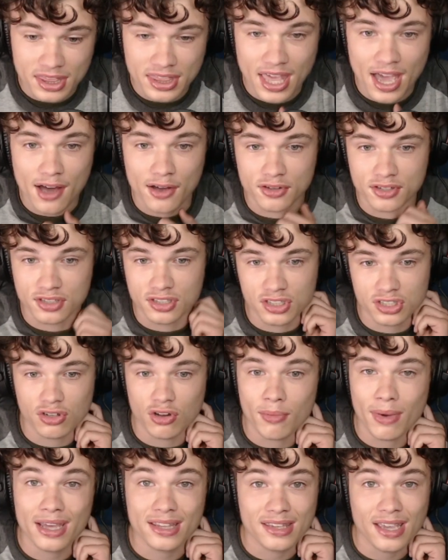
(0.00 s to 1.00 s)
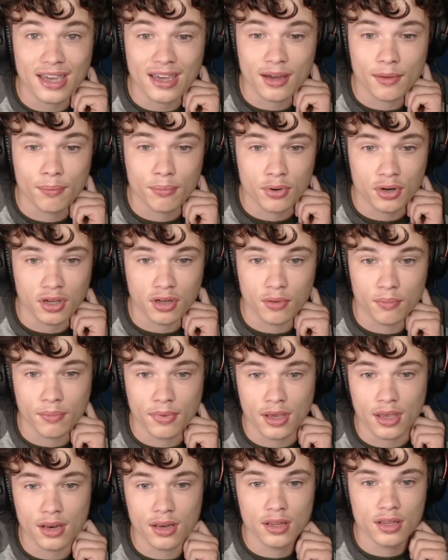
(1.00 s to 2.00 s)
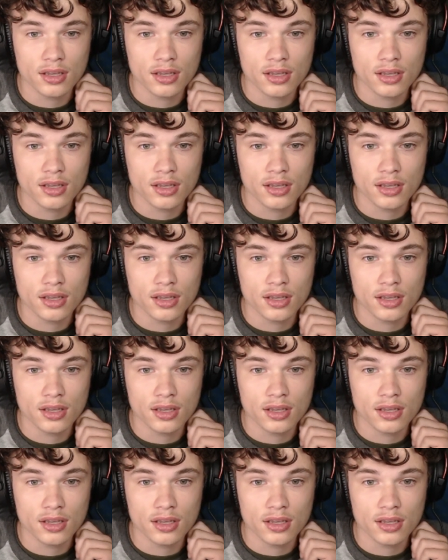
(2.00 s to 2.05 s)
1,000, so it might take a pretty good bit.